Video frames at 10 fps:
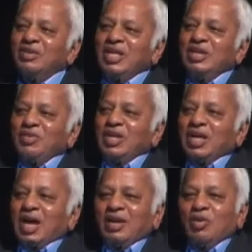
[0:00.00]

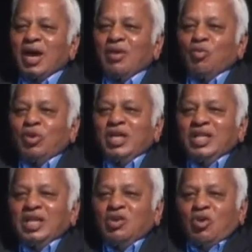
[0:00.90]
leaving and have only
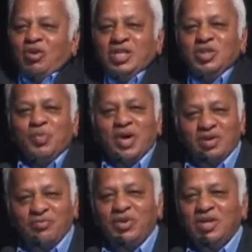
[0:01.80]
the knowledge part
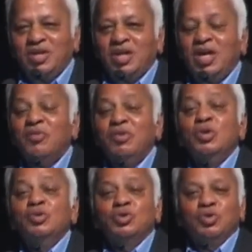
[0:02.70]
of it. We
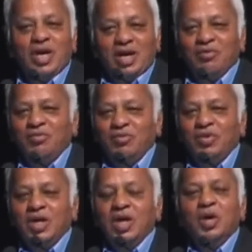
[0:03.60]
used to have.
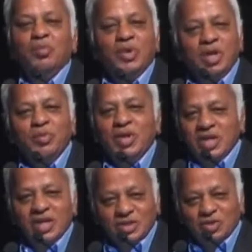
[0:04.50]
Many, many
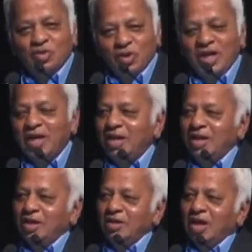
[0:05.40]
years ago in
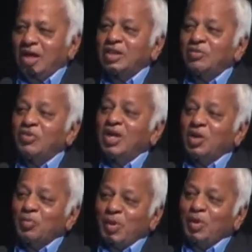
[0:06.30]
India, I think we
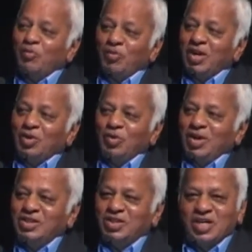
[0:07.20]
had a very good
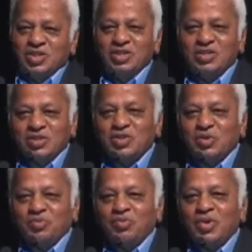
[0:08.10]
education
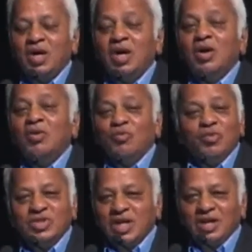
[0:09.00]
system,
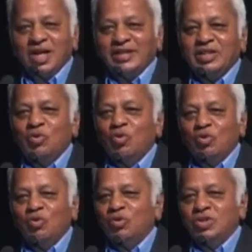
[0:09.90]
which like the
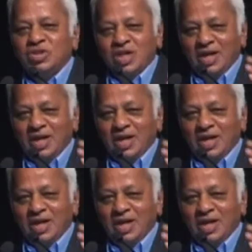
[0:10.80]
Gurukuls